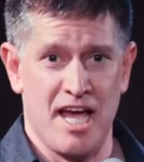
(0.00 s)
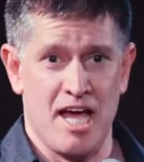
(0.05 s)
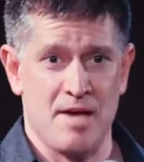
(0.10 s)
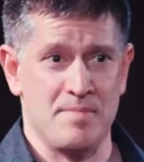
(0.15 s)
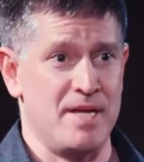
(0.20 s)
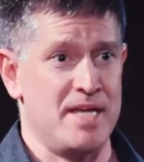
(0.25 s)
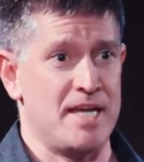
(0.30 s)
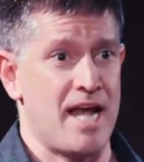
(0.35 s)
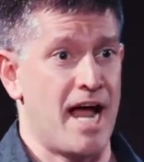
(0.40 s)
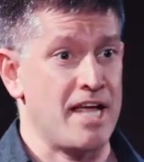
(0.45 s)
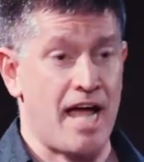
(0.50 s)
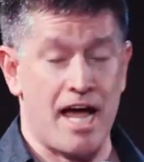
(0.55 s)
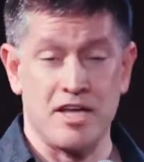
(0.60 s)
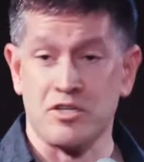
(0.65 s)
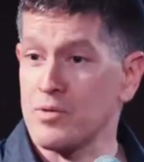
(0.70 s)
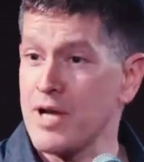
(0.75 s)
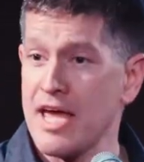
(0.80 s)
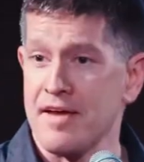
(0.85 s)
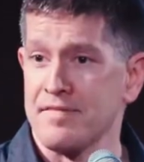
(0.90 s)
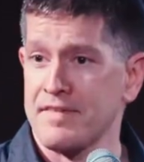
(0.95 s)
I mean, I
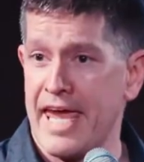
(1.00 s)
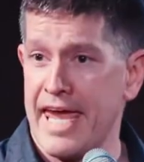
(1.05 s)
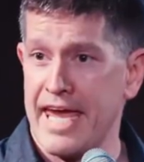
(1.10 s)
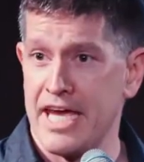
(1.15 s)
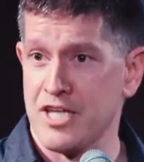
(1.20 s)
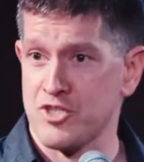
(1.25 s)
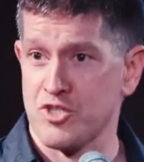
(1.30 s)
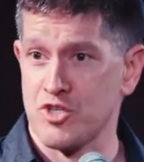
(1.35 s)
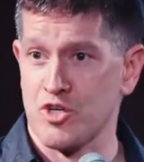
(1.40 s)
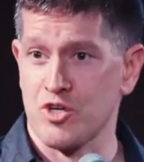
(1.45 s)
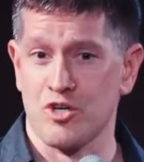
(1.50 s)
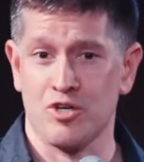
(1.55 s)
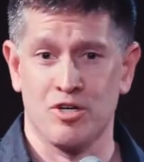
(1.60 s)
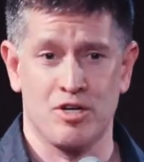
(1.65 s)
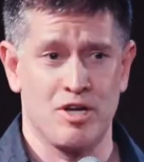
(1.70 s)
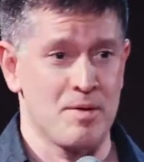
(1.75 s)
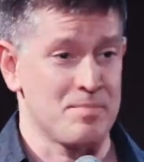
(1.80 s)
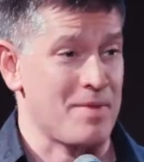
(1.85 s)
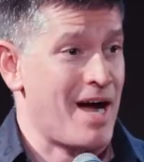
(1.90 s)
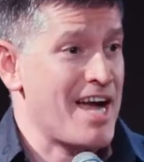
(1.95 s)
don't have cancer.
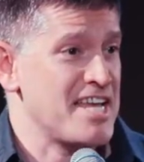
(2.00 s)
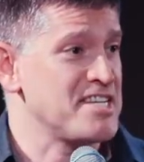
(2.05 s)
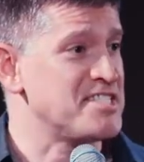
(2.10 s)
My